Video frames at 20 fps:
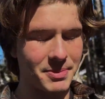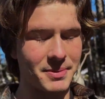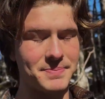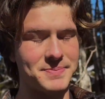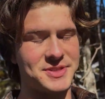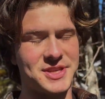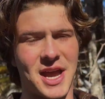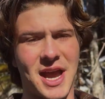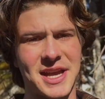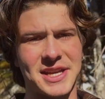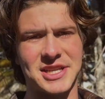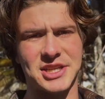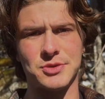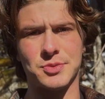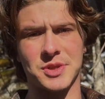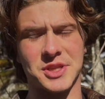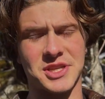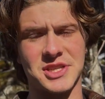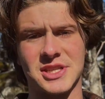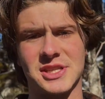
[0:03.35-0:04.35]
scientist
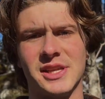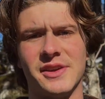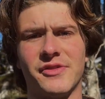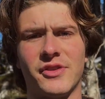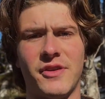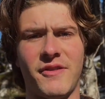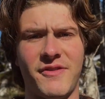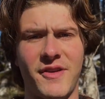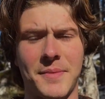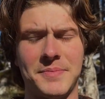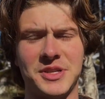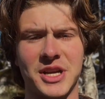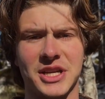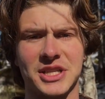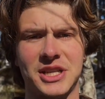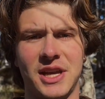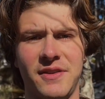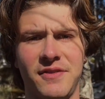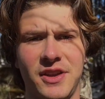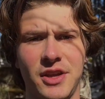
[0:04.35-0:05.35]
with a sliver of
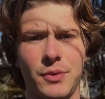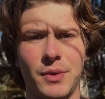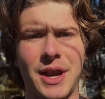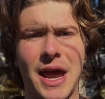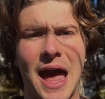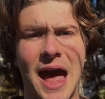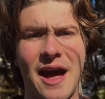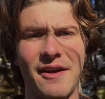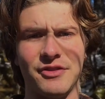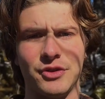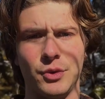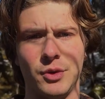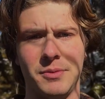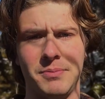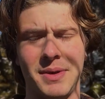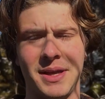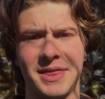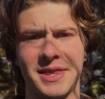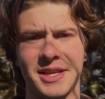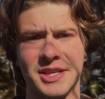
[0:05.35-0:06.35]
objectivity would have to
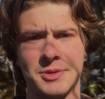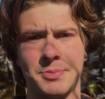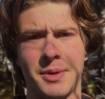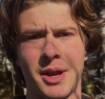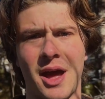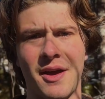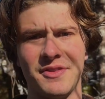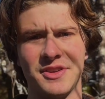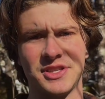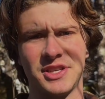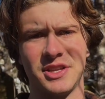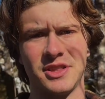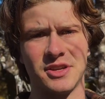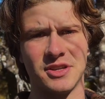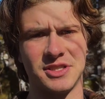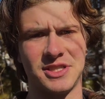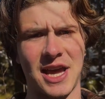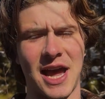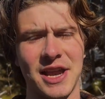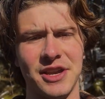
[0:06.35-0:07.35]
admit this, but obviously their
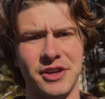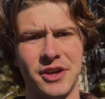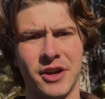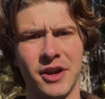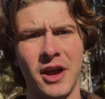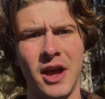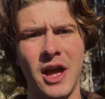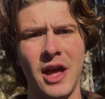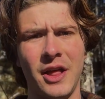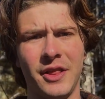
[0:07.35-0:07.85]
tenure,